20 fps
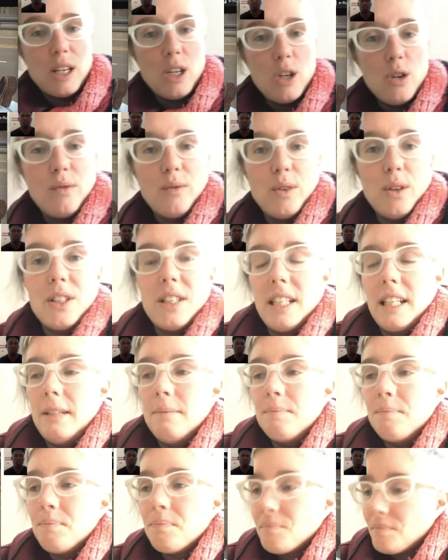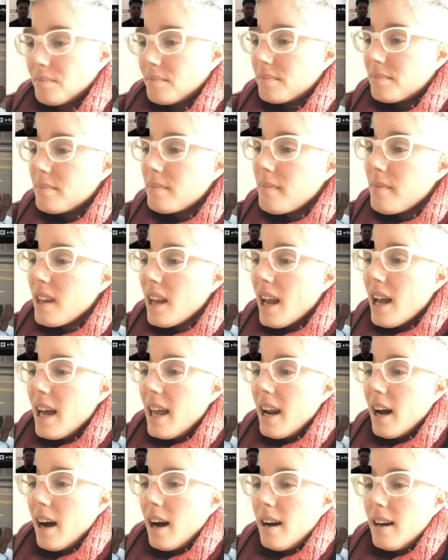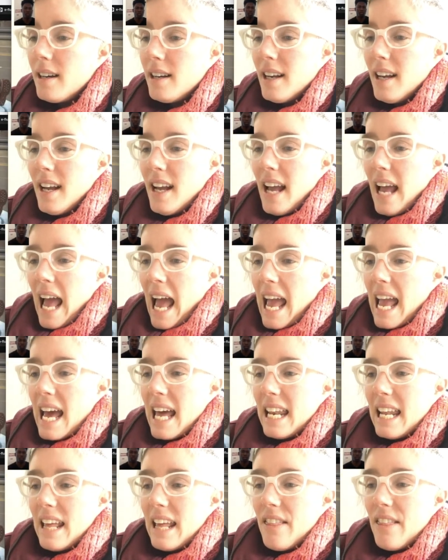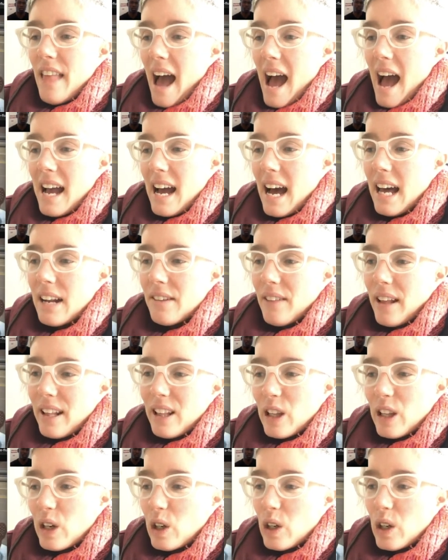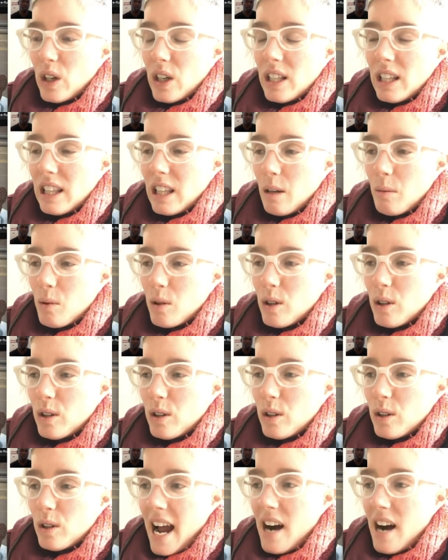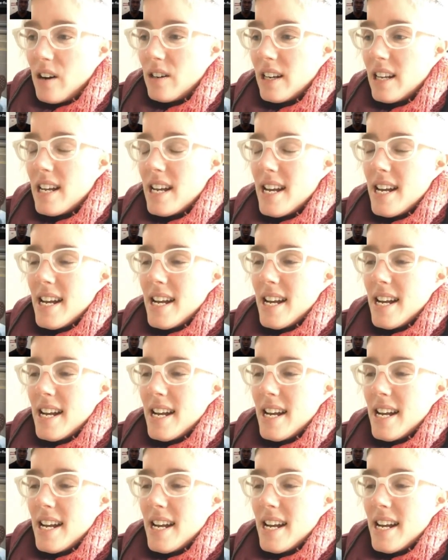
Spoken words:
big university, and in that kind of, like, little liberal town,